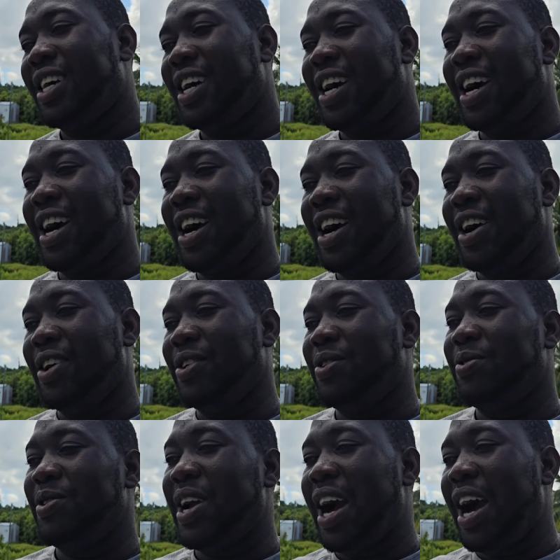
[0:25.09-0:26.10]
or
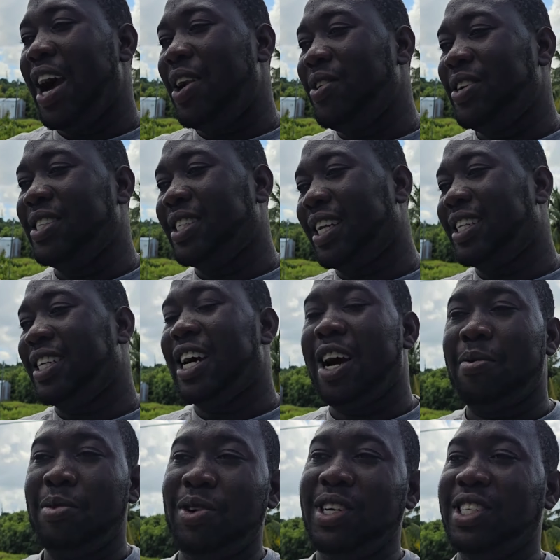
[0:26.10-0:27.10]
we always talk
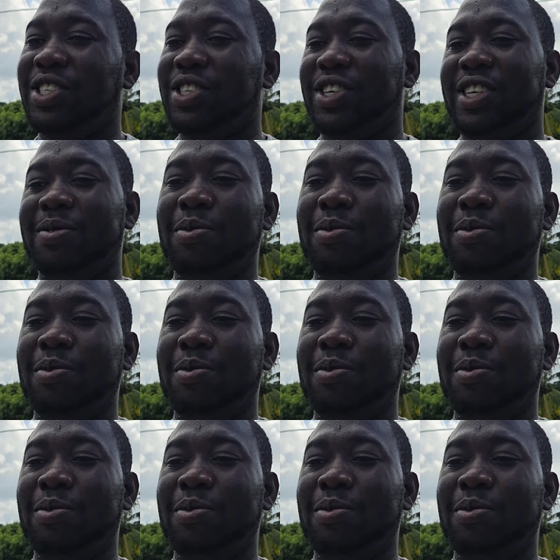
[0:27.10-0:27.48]
about the journey,